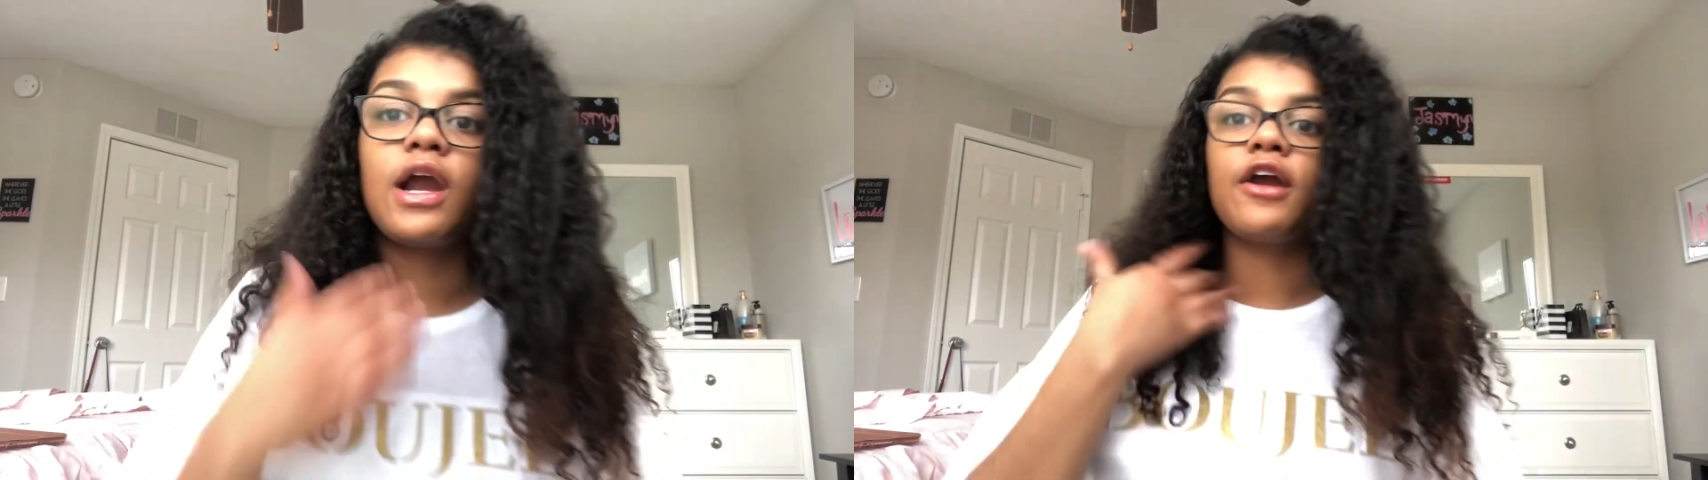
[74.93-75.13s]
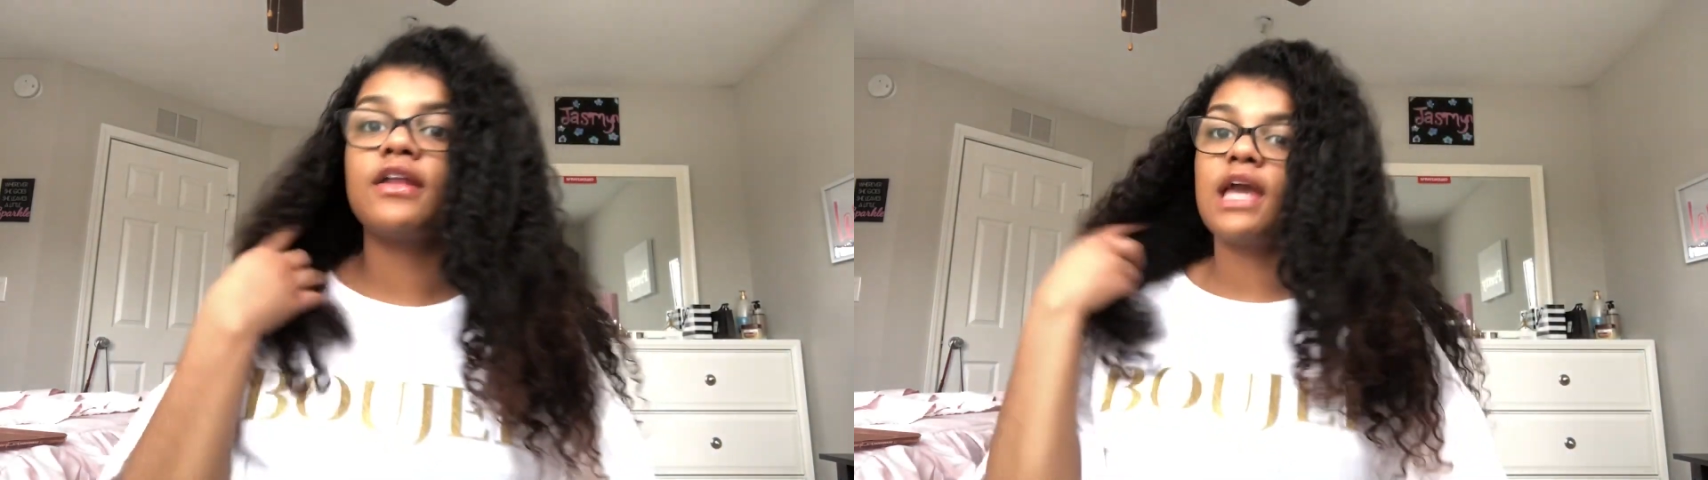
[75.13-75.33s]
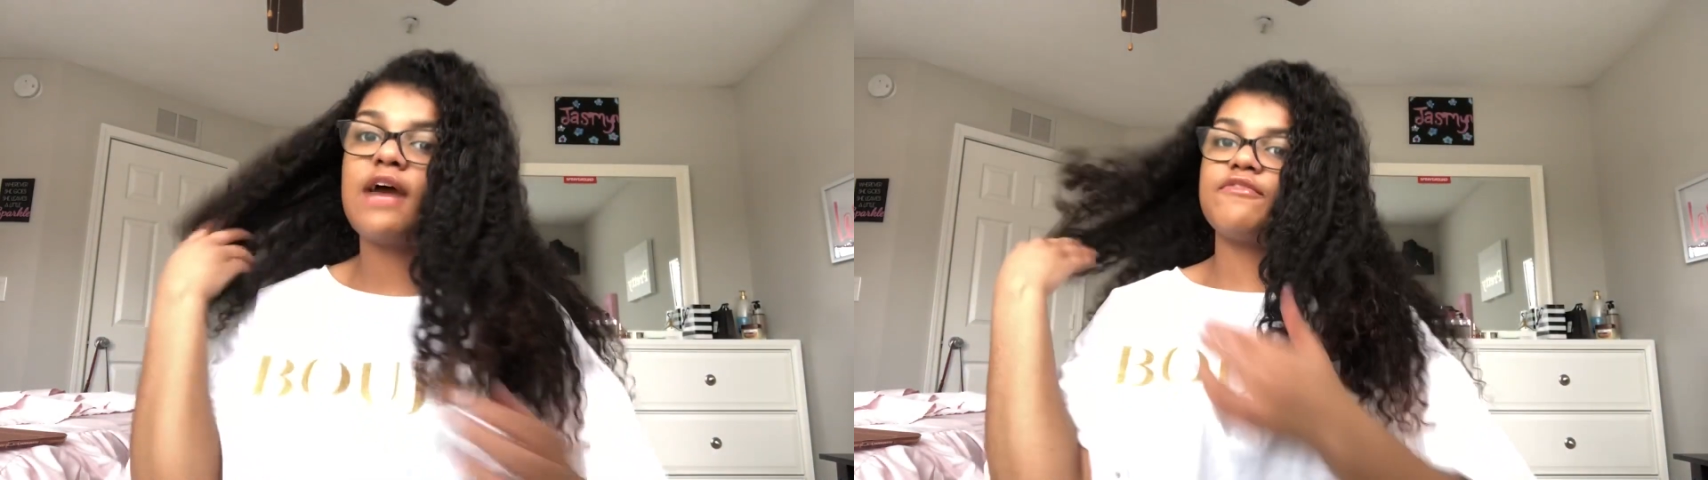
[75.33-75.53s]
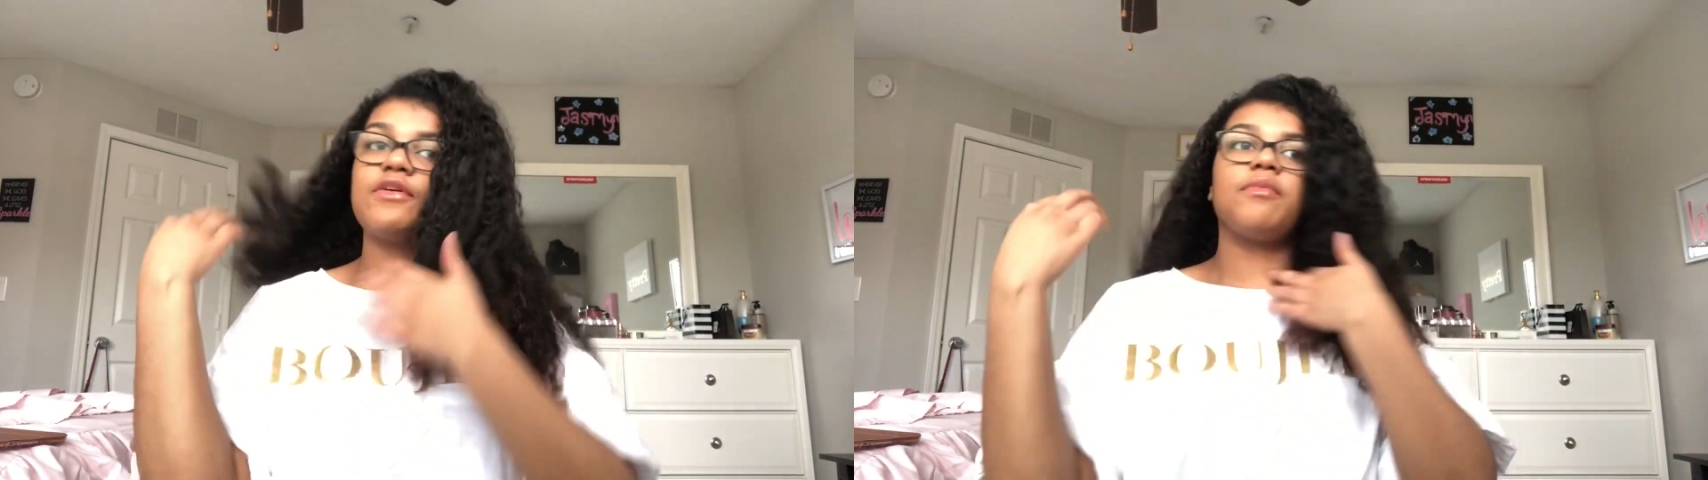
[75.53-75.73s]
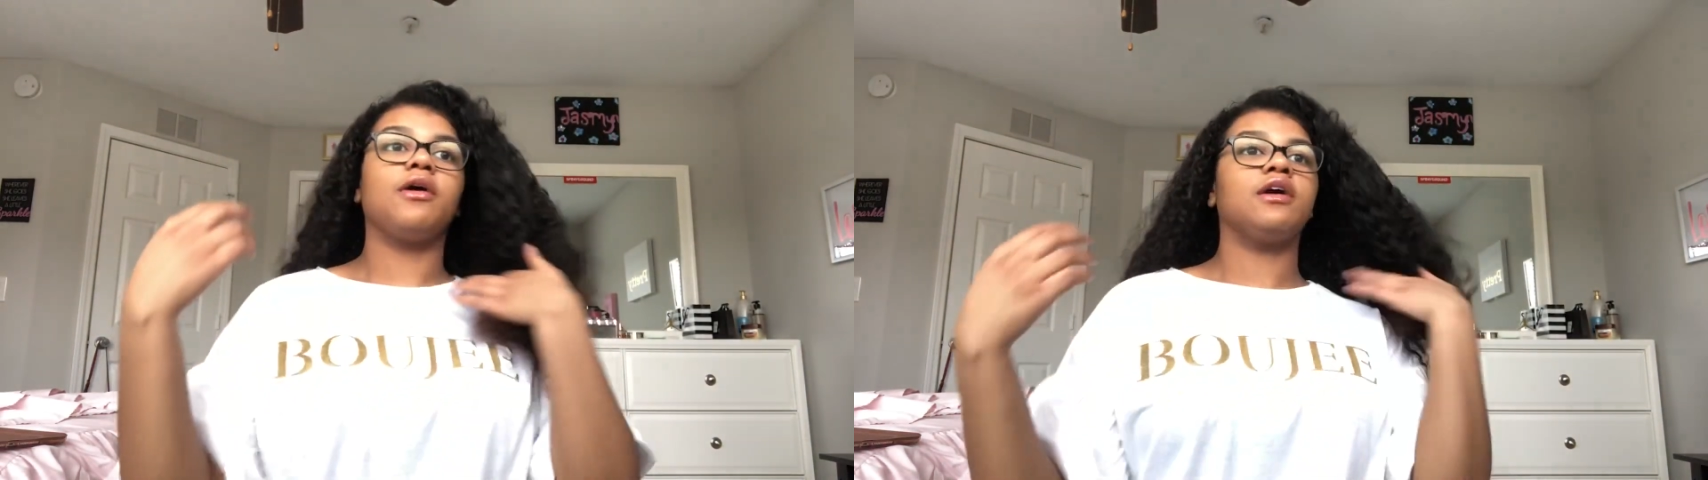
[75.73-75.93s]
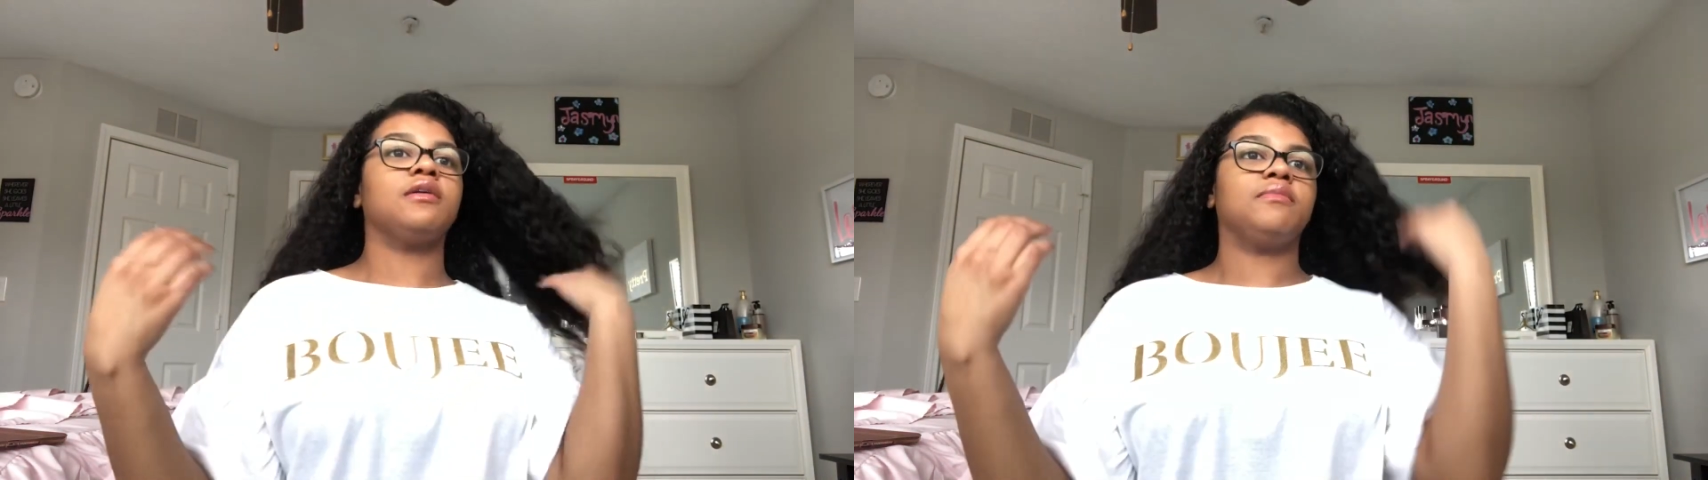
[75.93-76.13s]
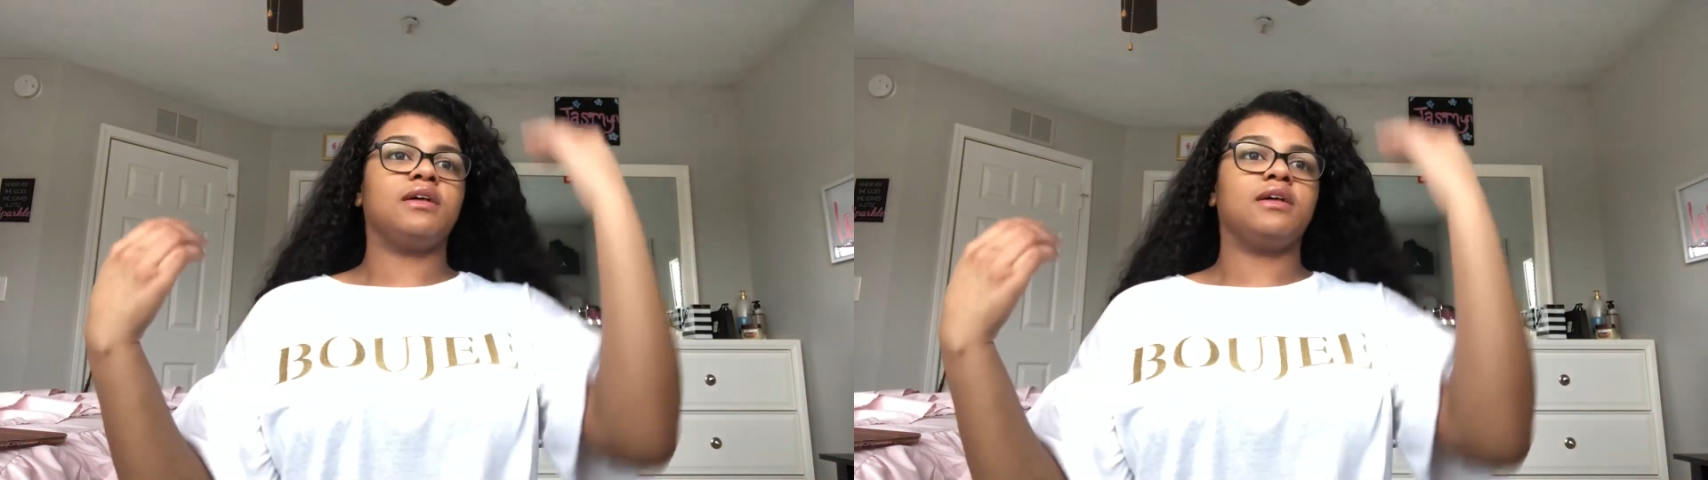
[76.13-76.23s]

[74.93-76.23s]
I already have the part,